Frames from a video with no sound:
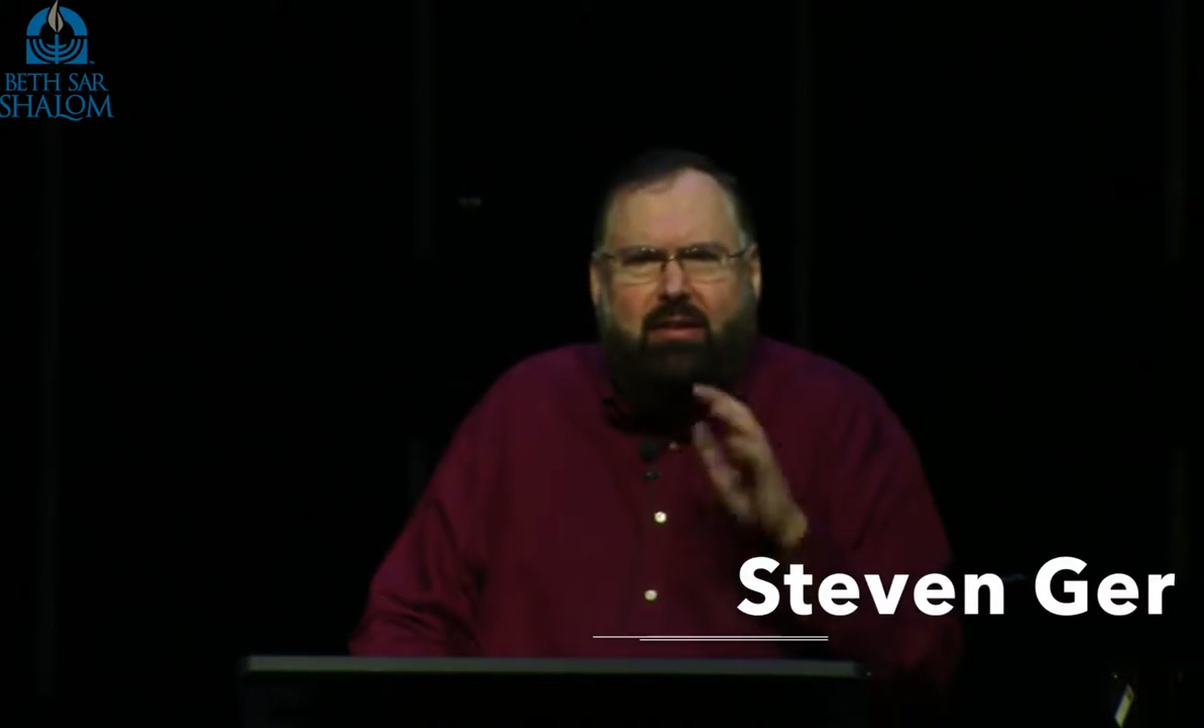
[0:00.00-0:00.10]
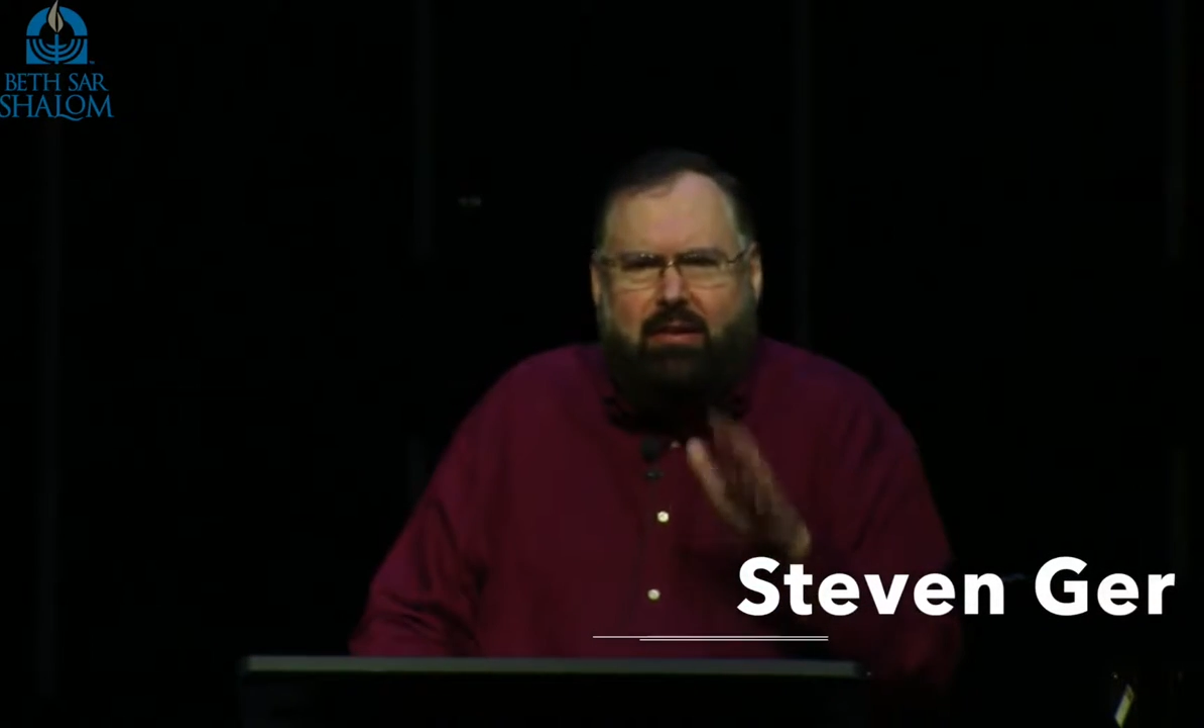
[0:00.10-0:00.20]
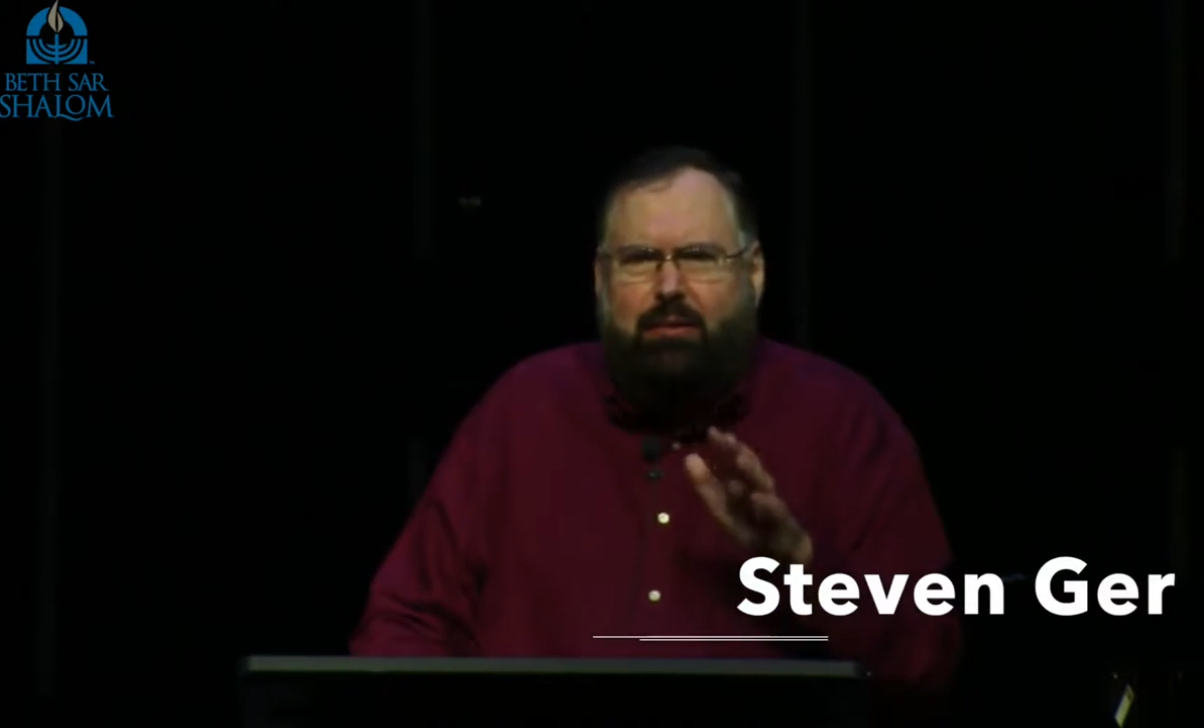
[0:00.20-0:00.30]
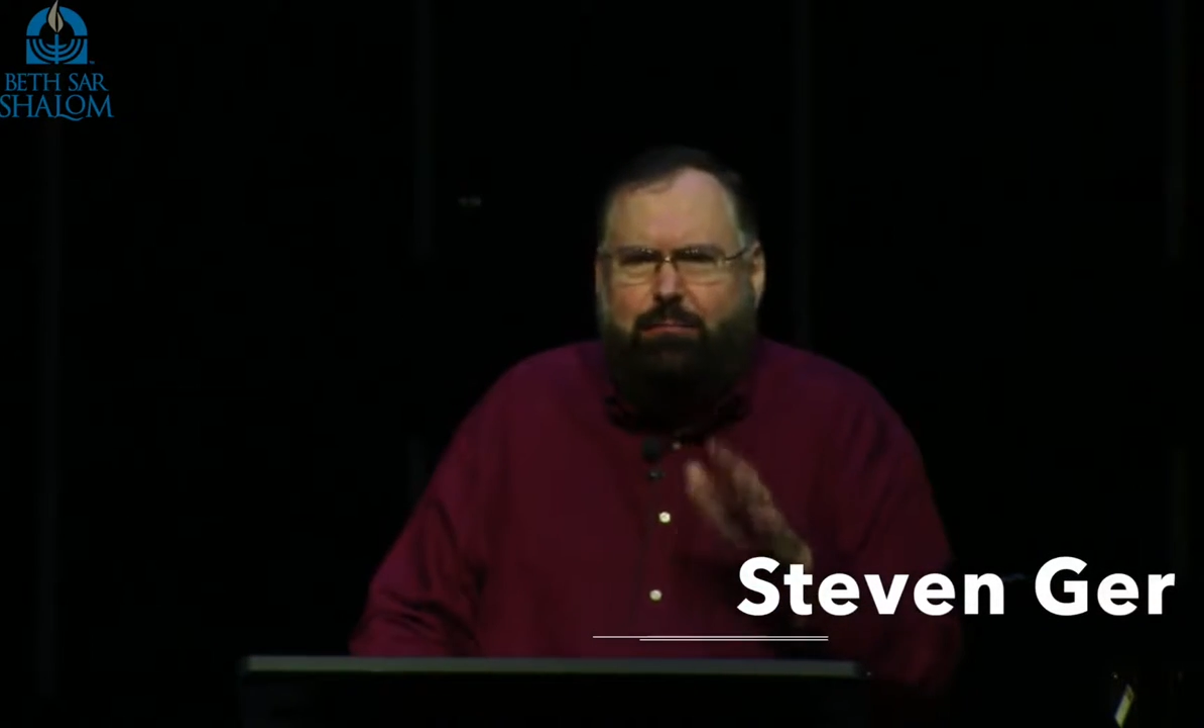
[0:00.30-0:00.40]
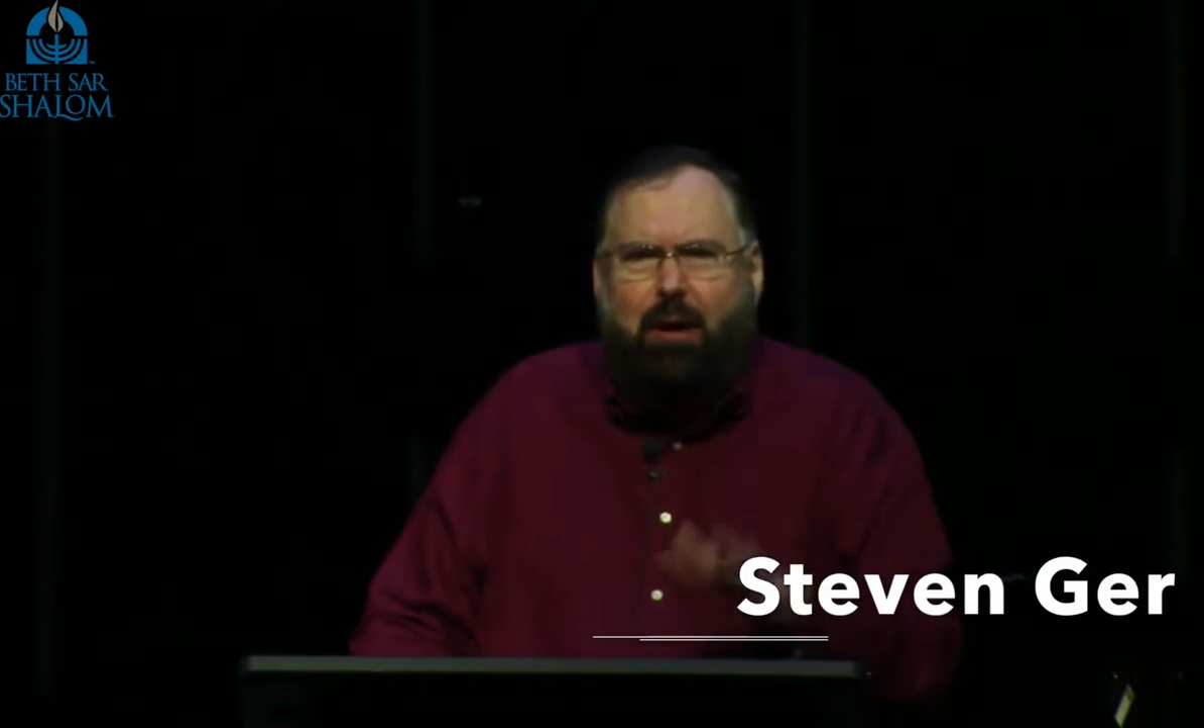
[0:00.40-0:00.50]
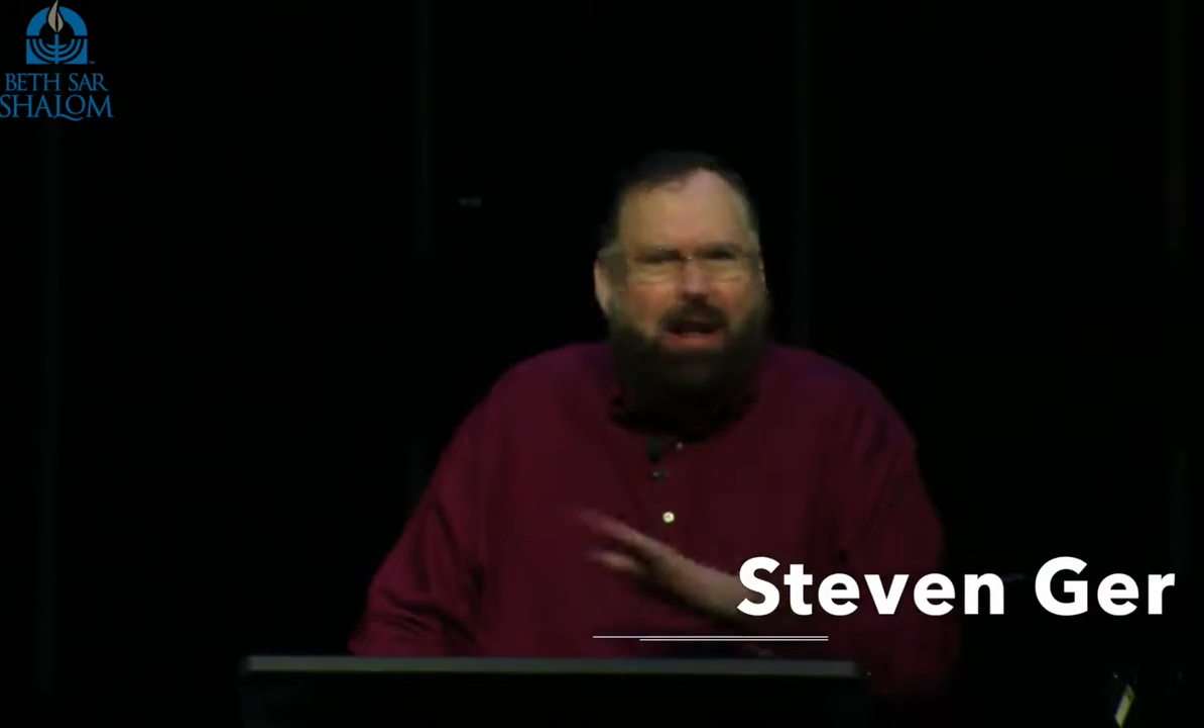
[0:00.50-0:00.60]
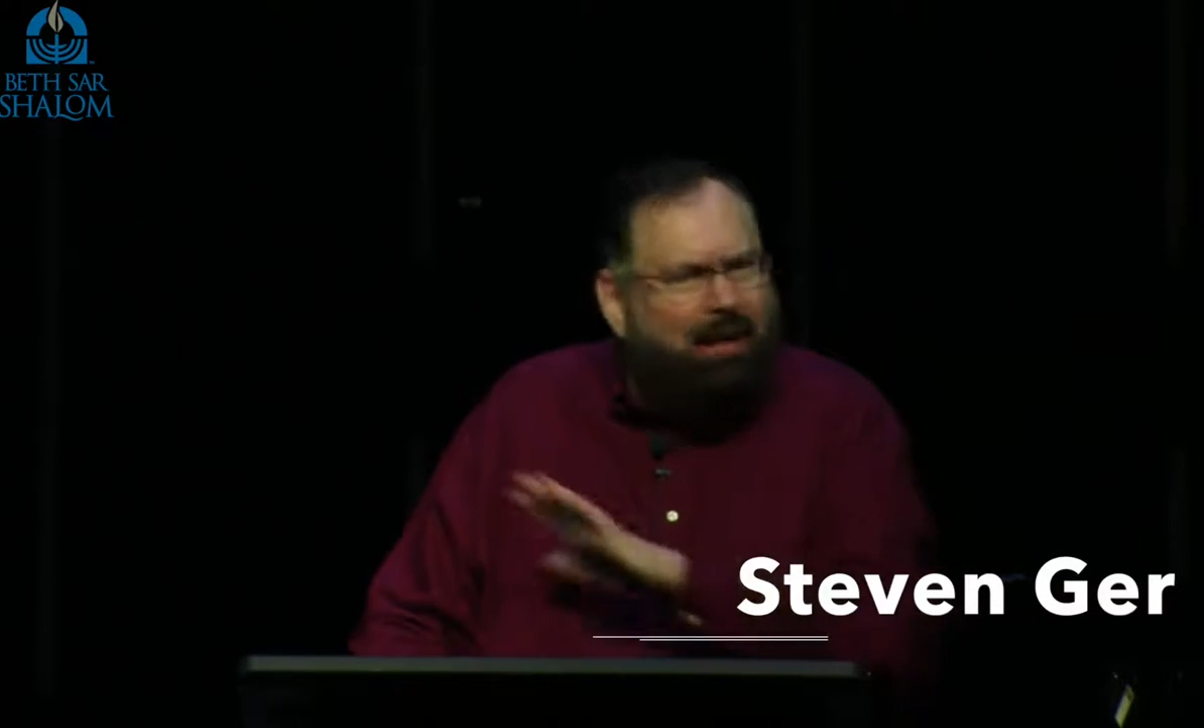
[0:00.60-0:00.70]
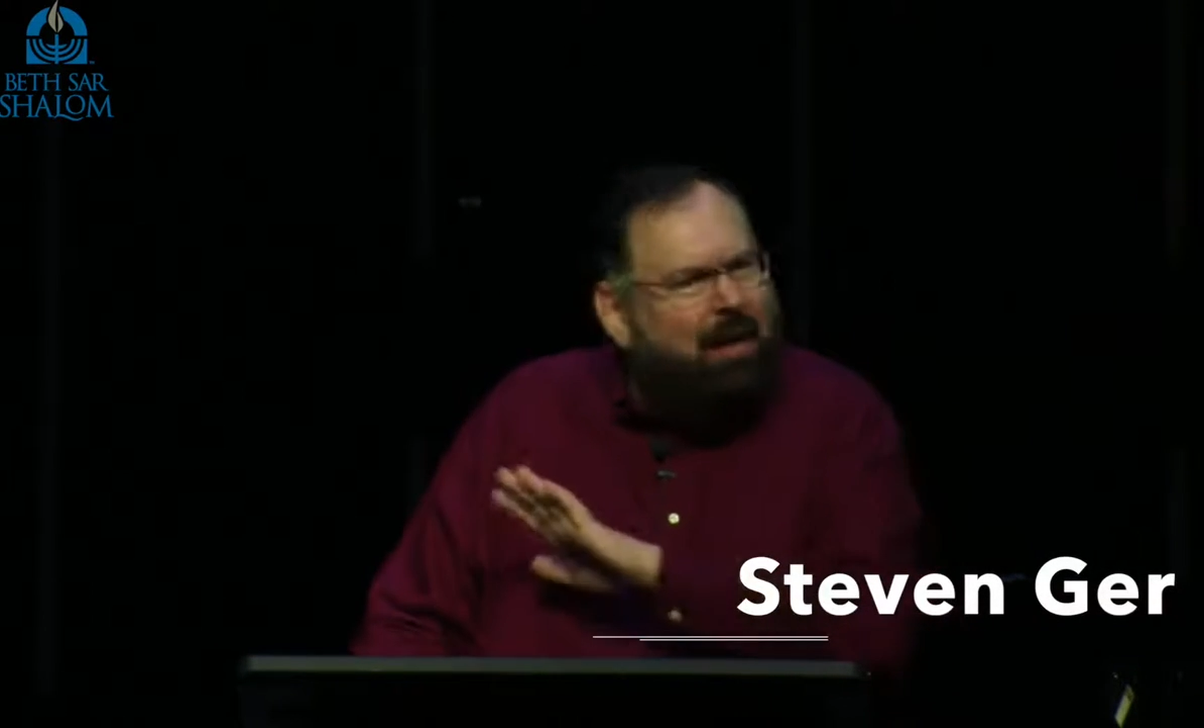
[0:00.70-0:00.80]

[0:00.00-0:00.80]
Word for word: this bread.